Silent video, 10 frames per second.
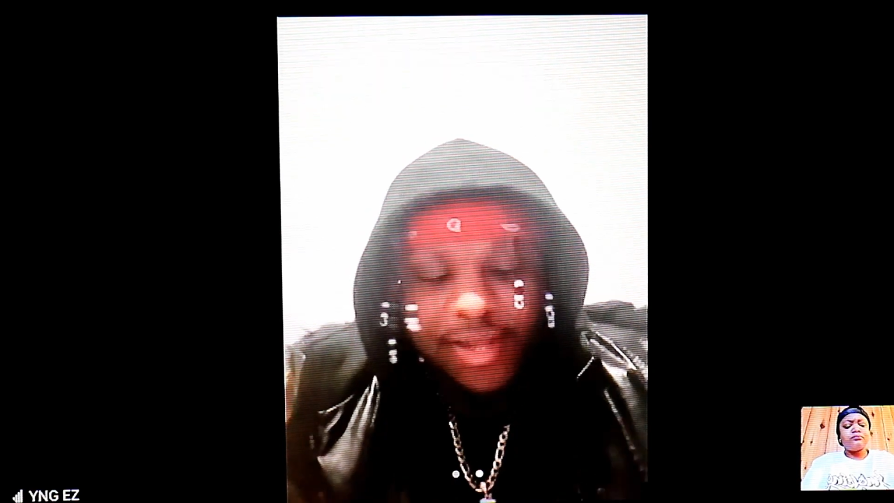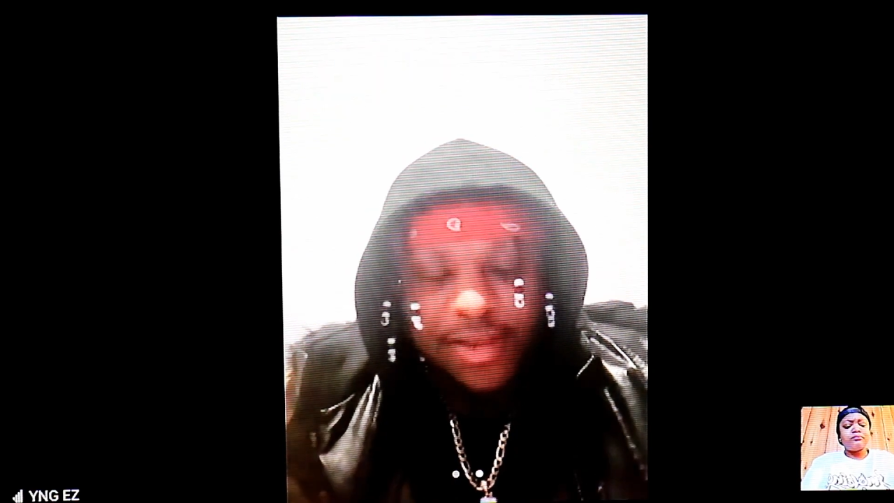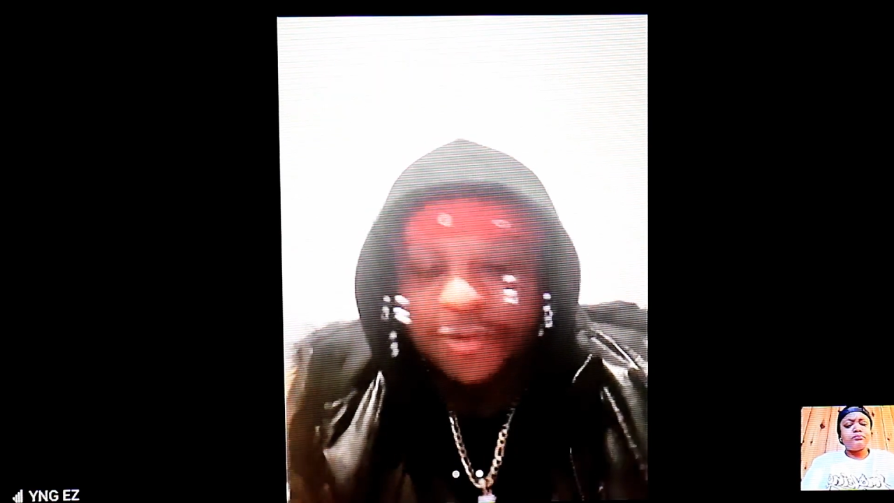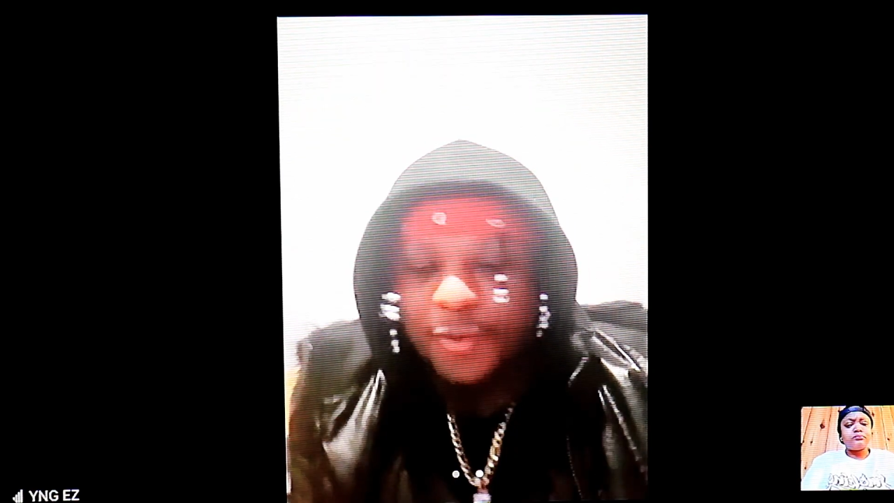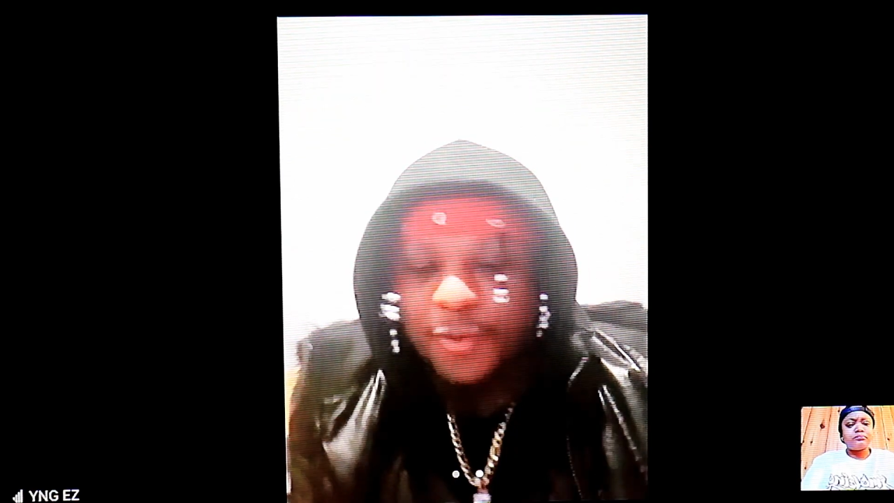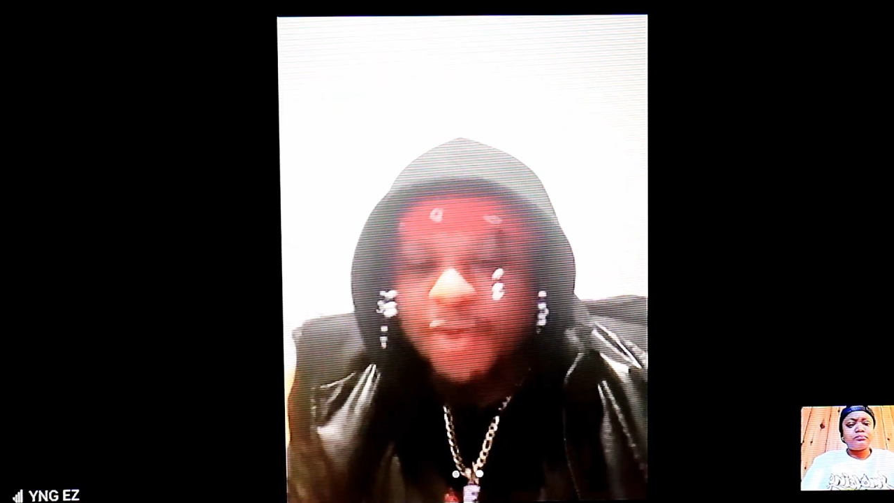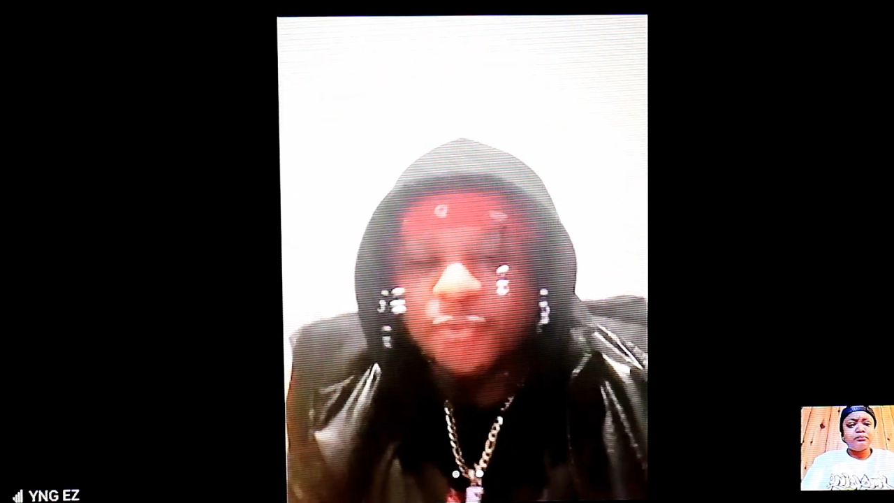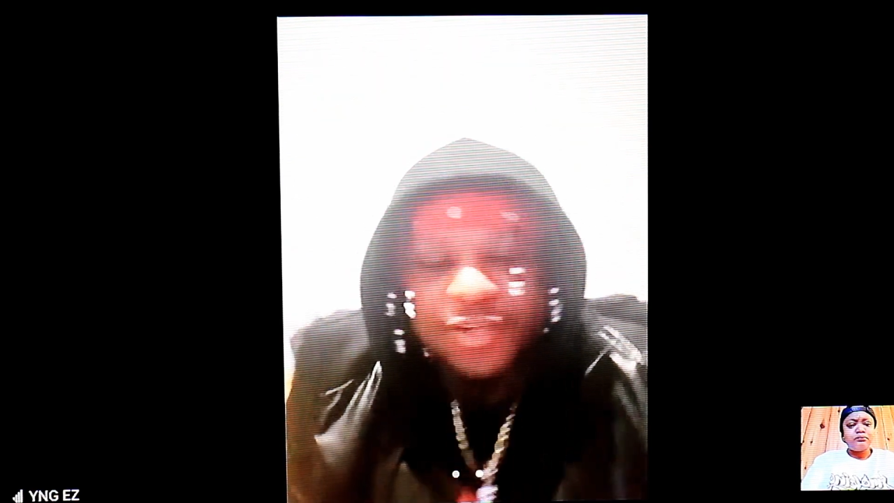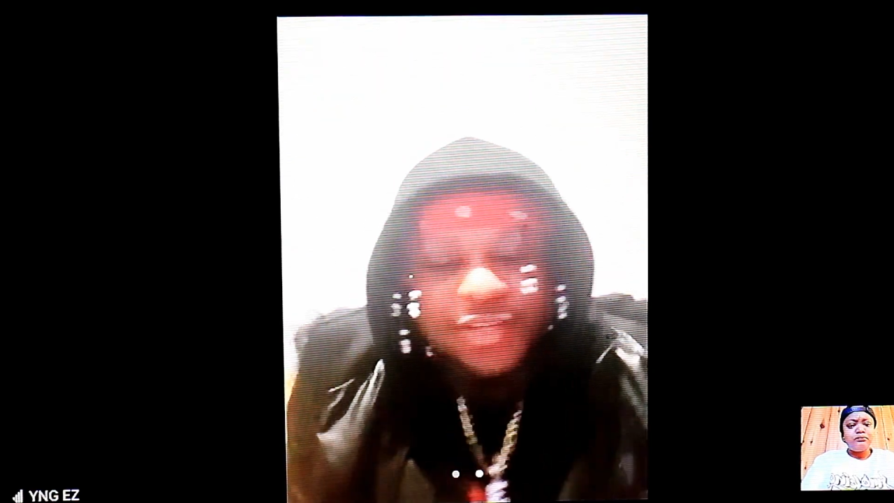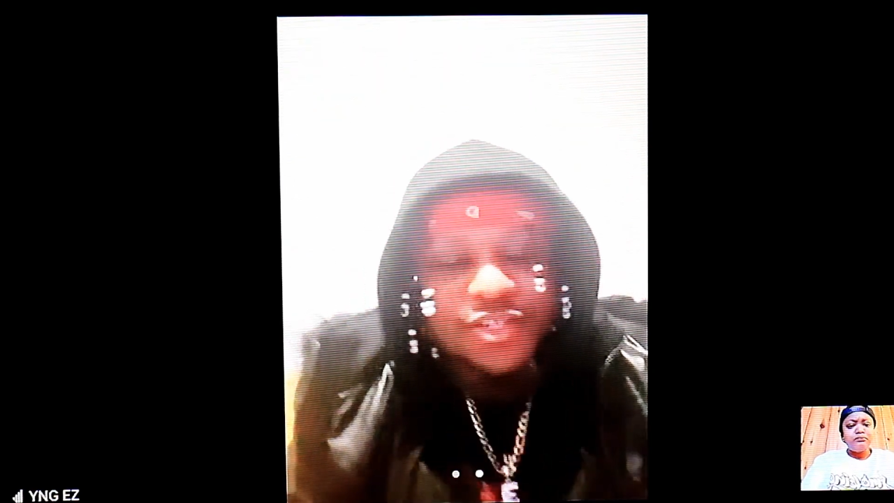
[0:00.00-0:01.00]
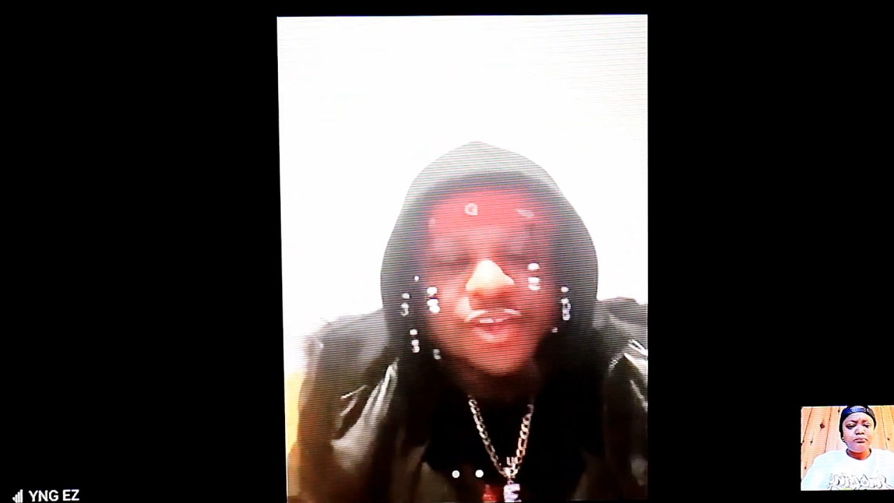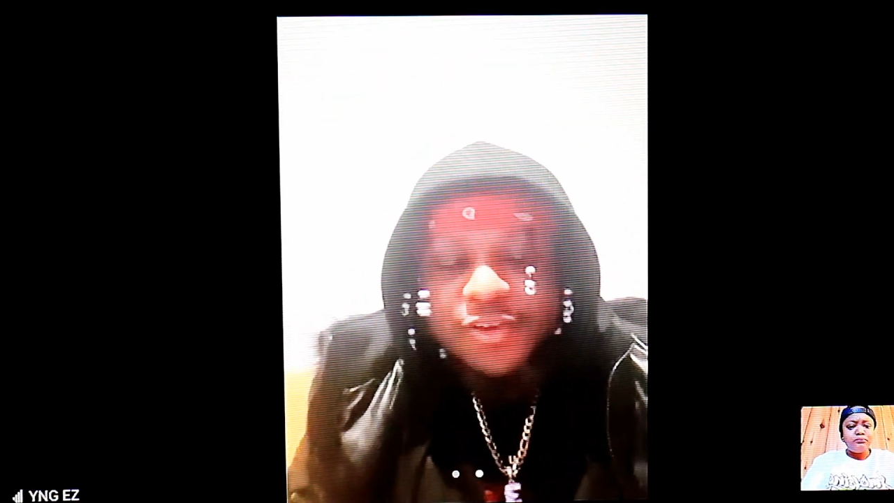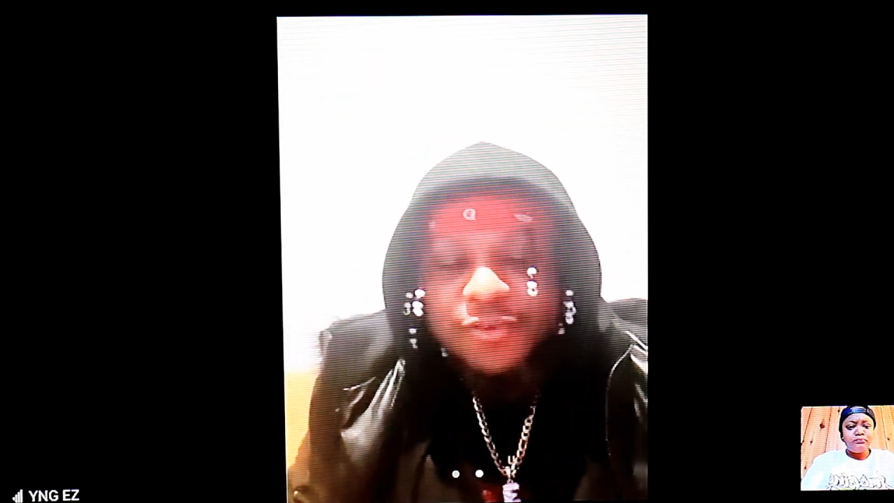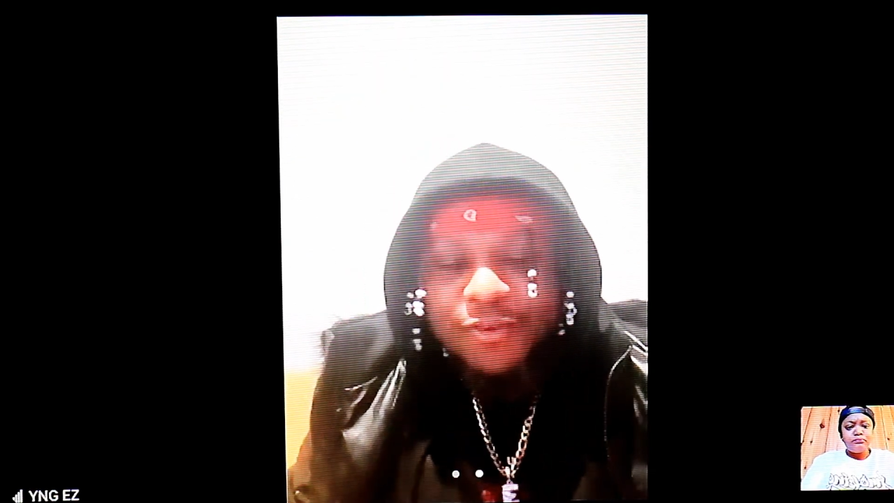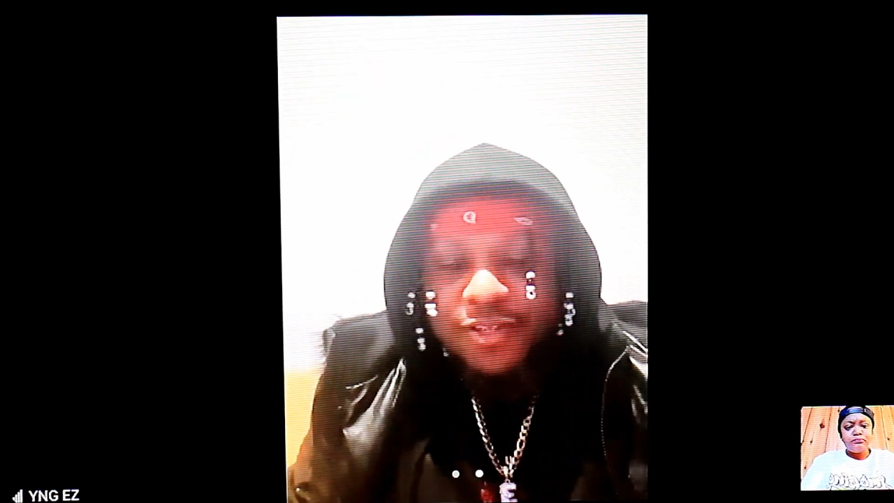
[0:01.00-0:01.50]
So it's just like no matter
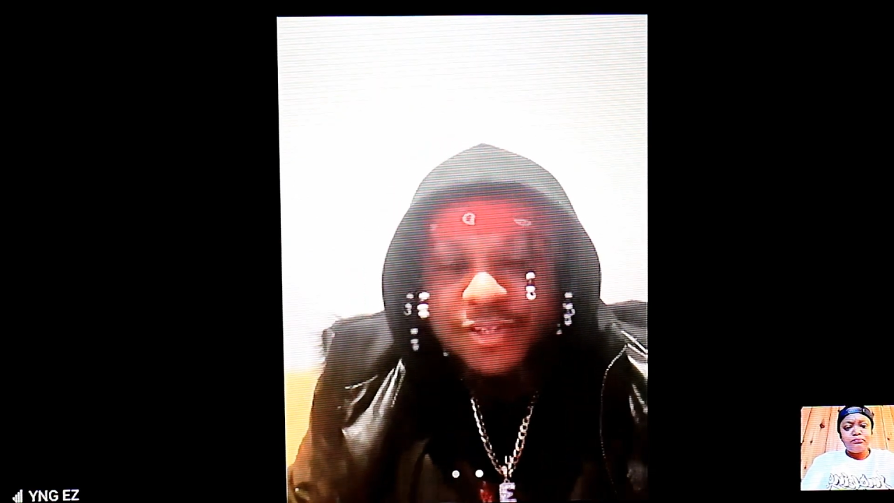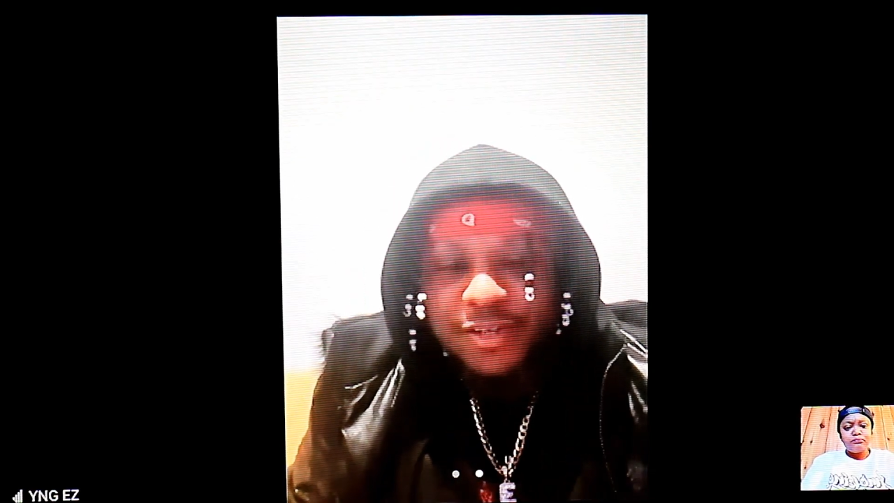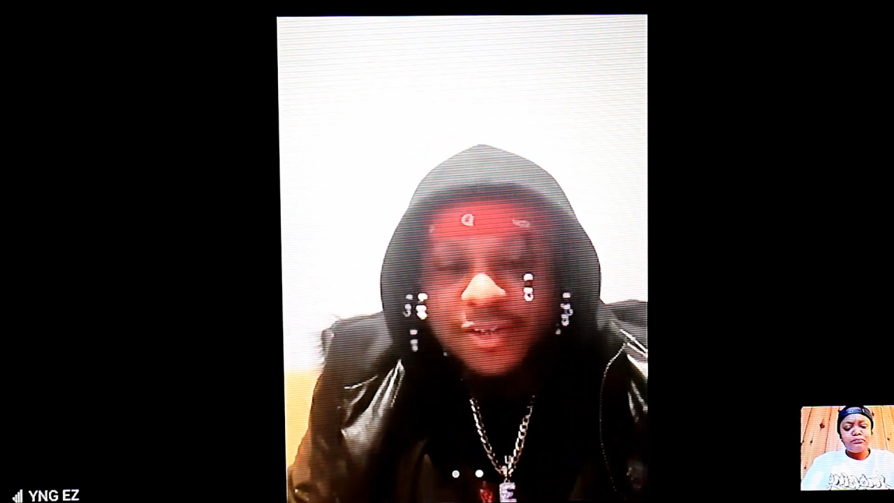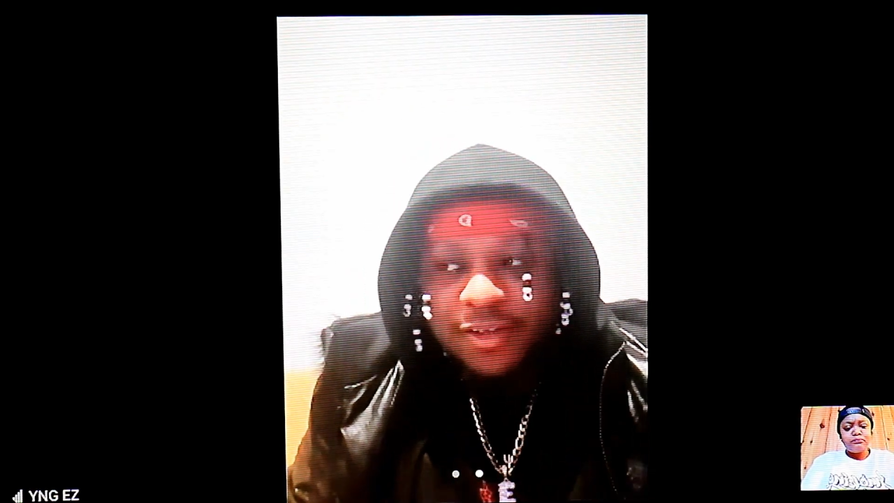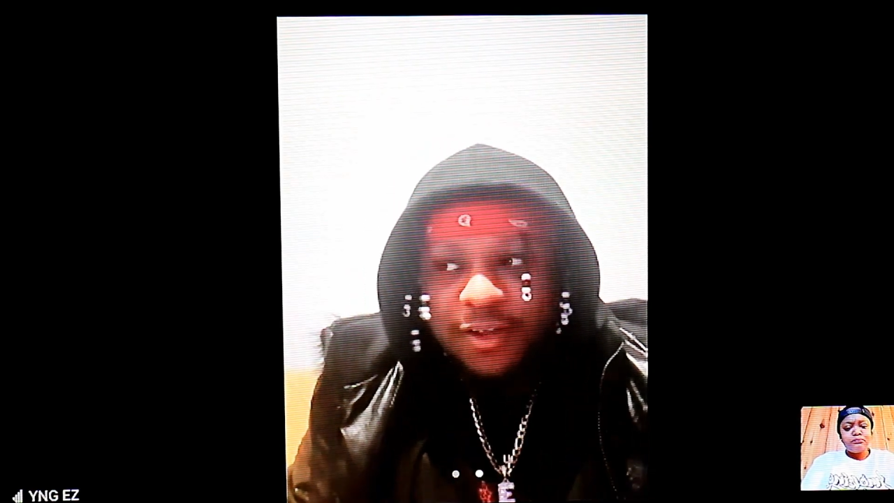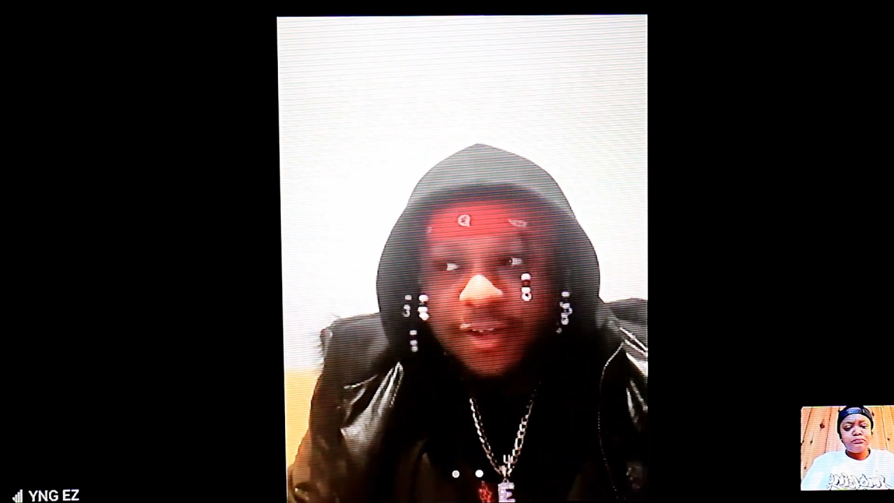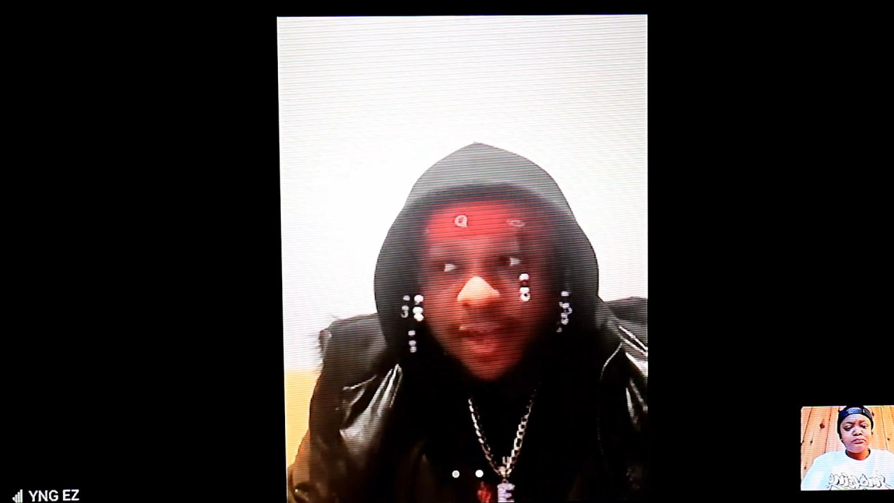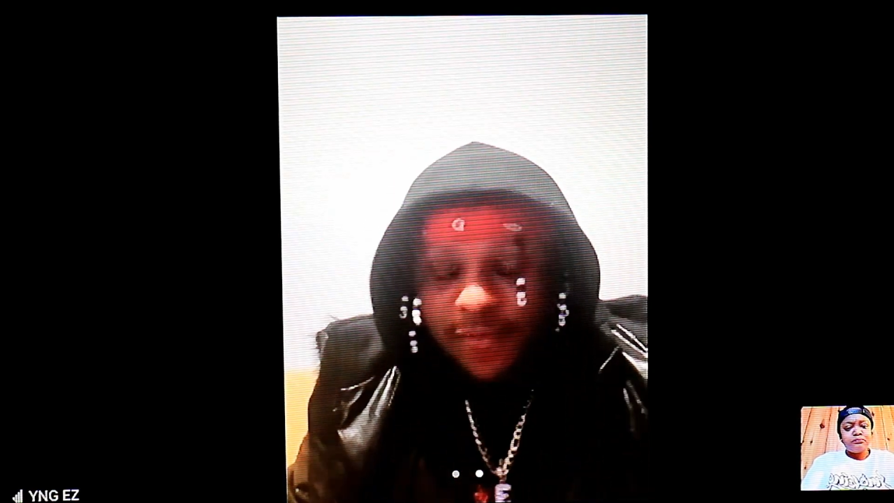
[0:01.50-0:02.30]
what the genre is,